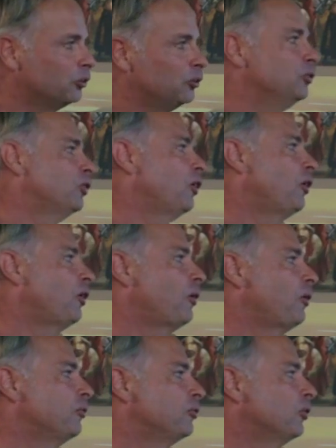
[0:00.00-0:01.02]

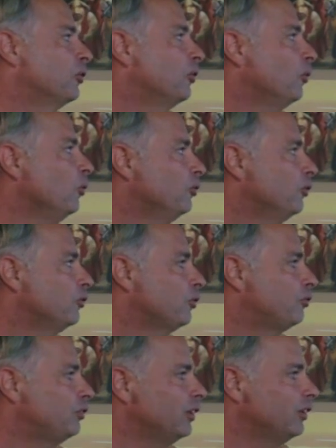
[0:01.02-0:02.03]
all
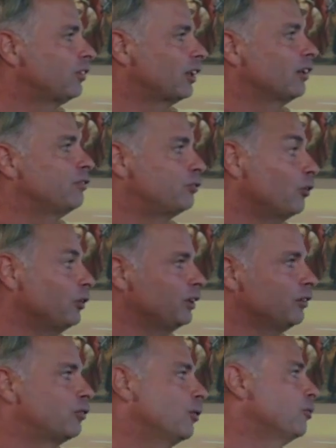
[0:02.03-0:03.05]
the things that are
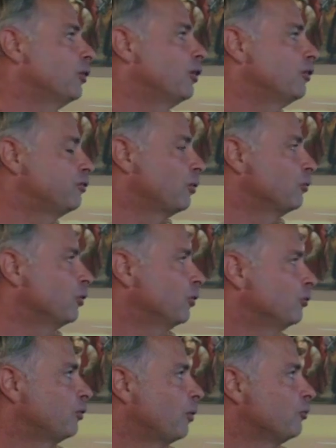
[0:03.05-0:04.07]
falling
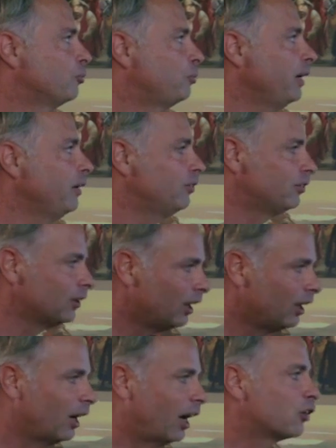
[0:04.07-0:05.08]
from space
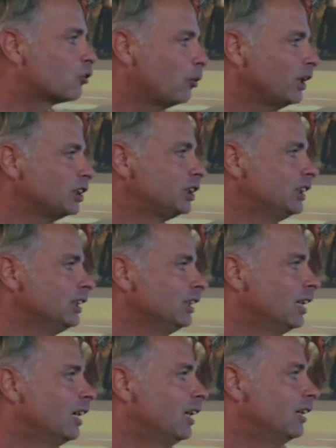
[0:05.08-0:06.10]
and
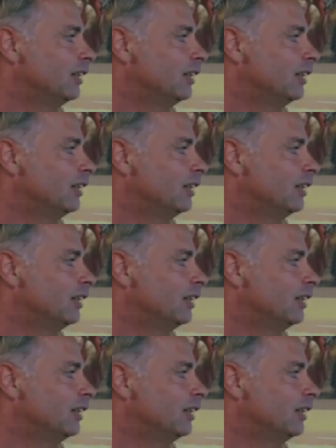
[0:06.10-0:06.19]
crashing.